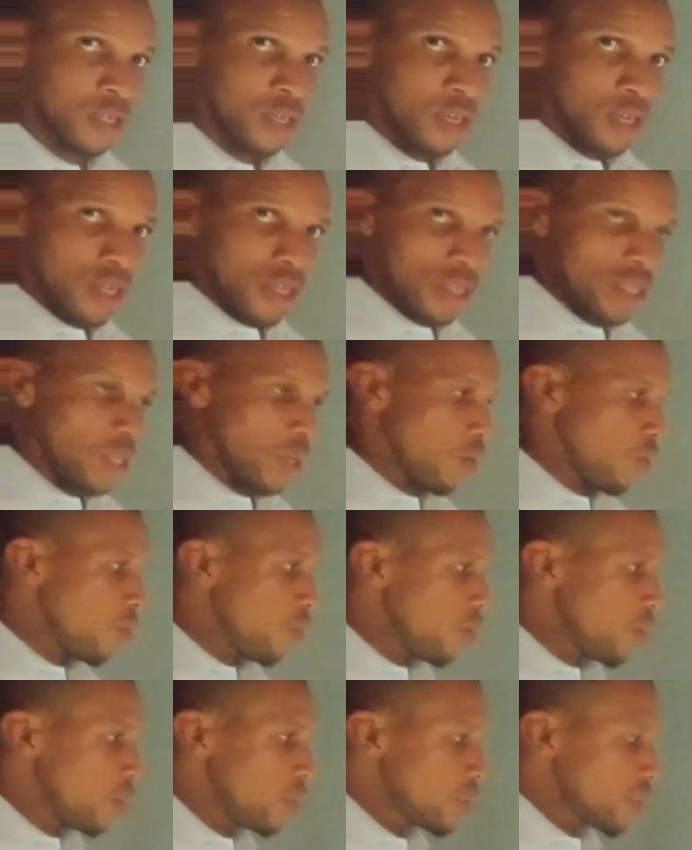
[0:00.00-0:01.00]
They
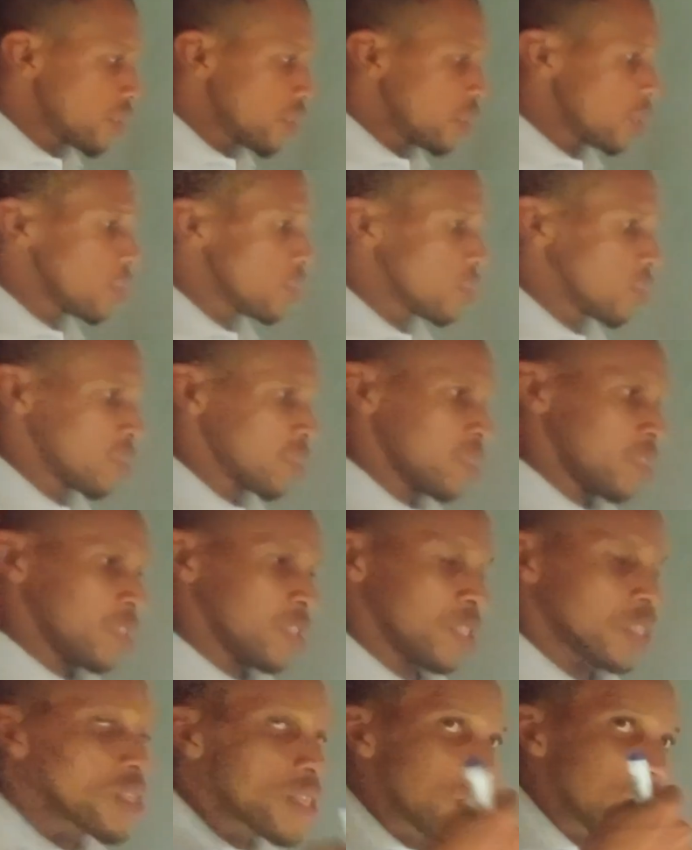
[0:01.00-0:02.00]
only changed state.
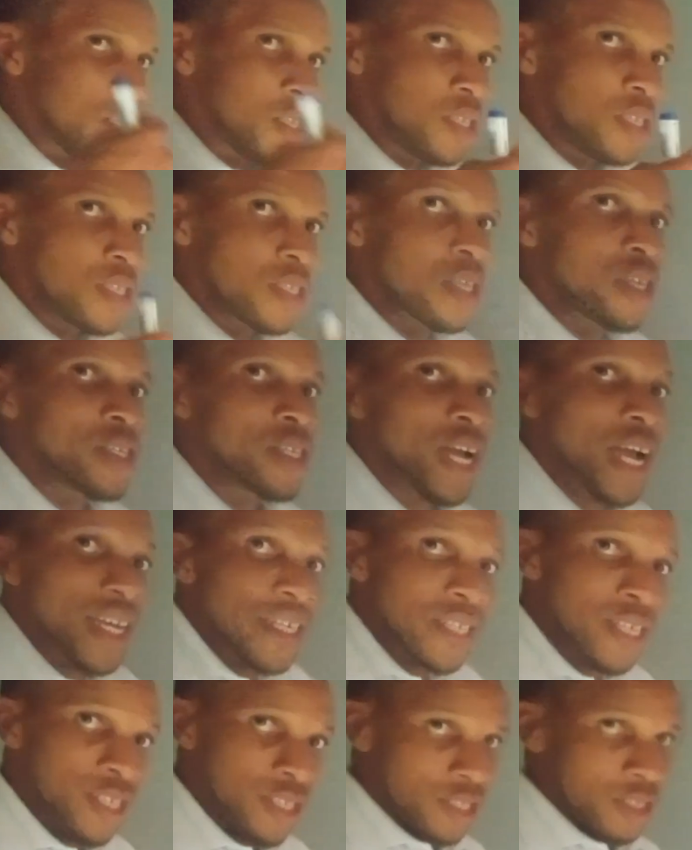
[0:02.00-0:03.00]
They didn't change
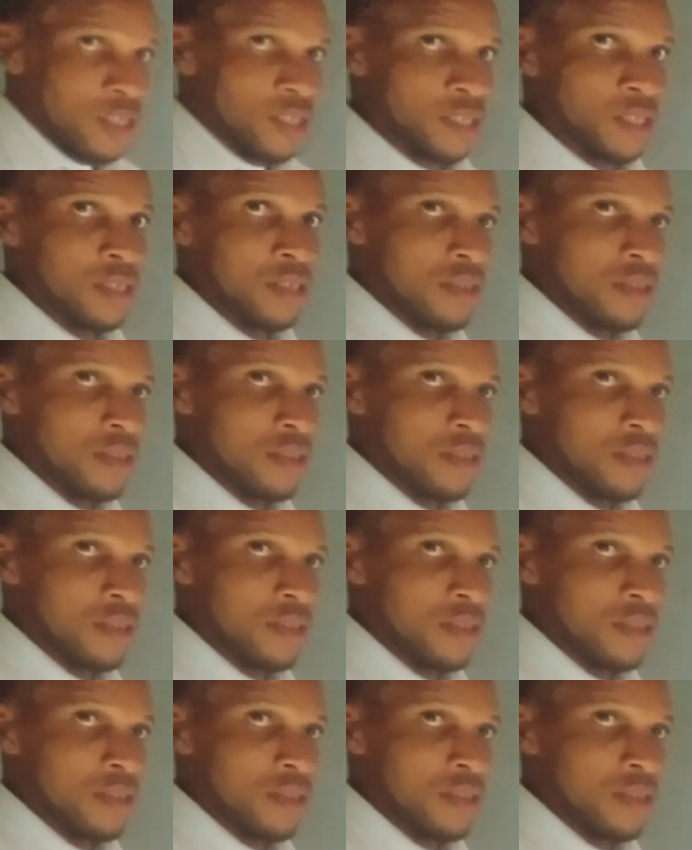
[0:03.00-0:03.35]
identity.